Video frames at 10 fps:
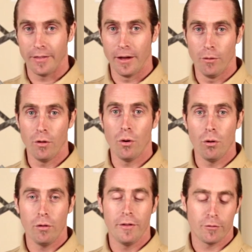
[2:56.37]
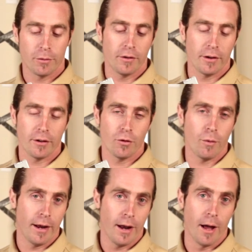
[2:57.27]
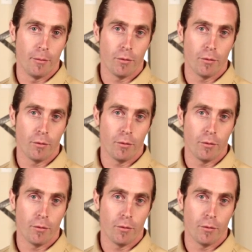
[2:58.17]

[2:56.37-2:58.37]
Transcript: that will hold this particular weight up.